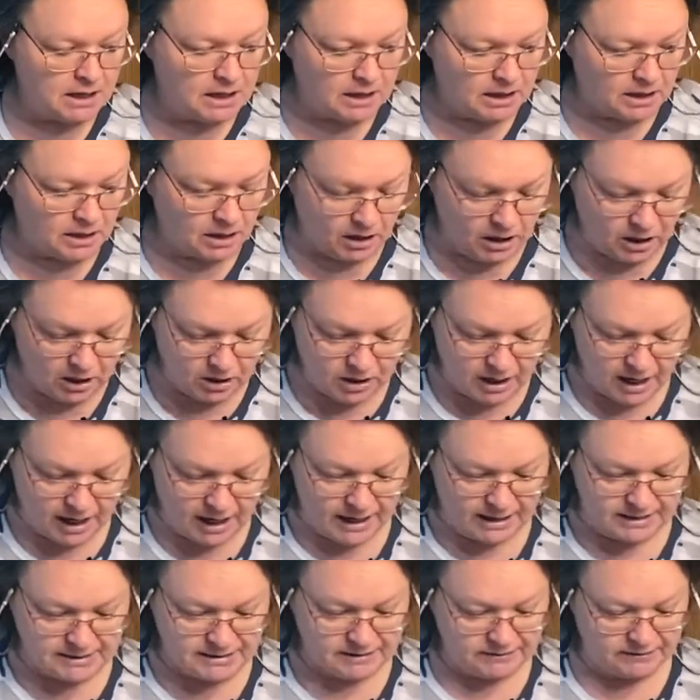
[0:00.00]
all
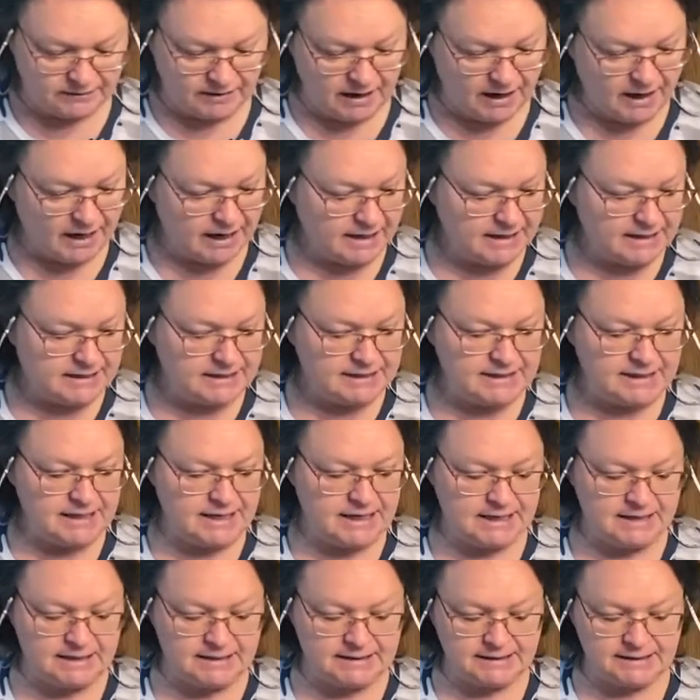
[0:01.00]
kinds of
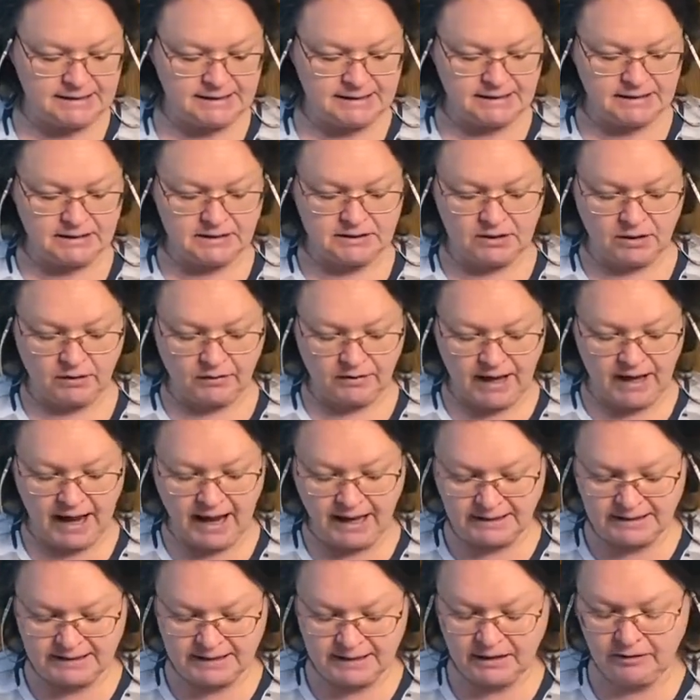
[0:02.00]
ideas. So
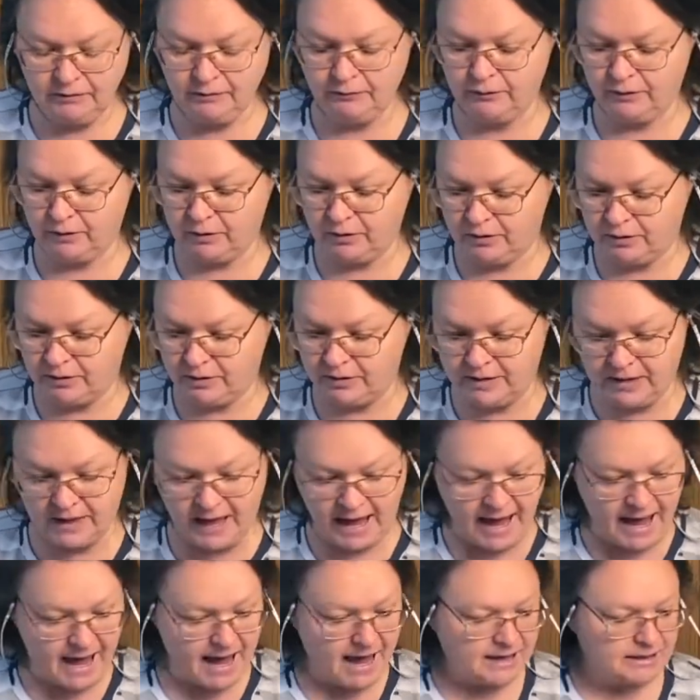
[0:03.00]
that's it for
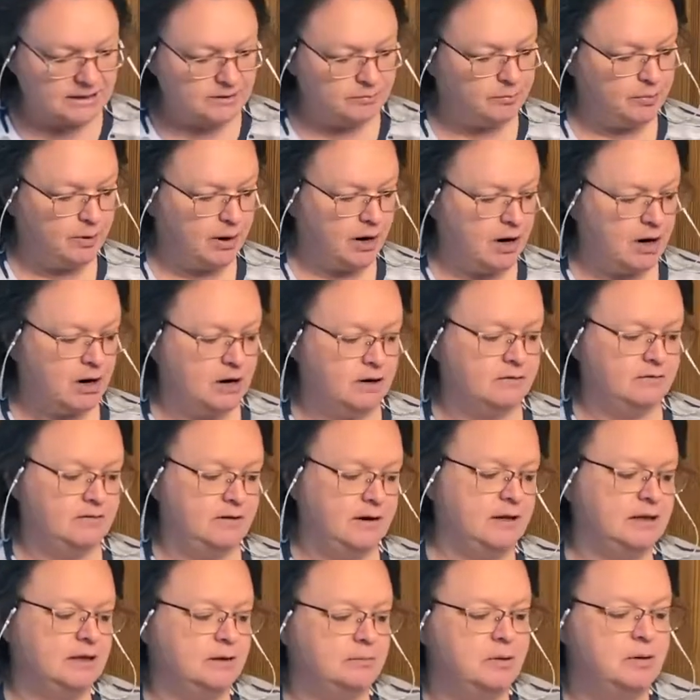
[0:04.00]
that part of
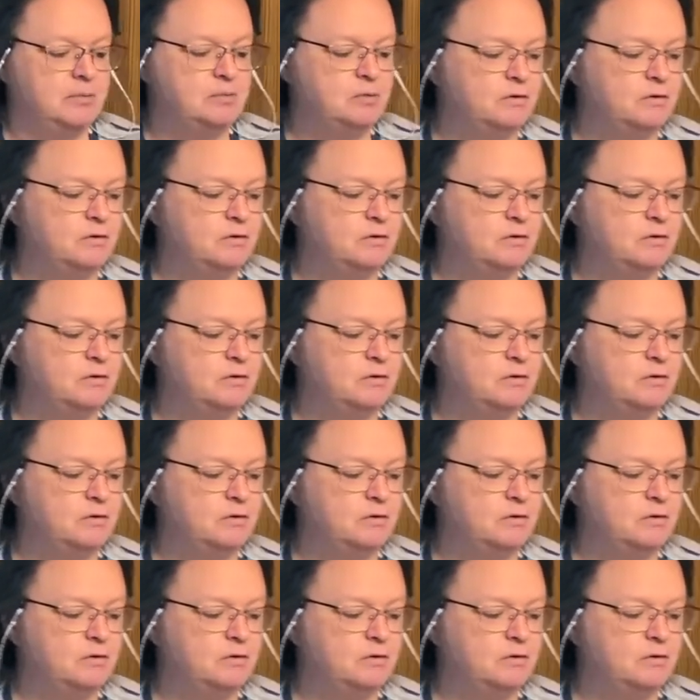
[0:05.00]
it. Let me move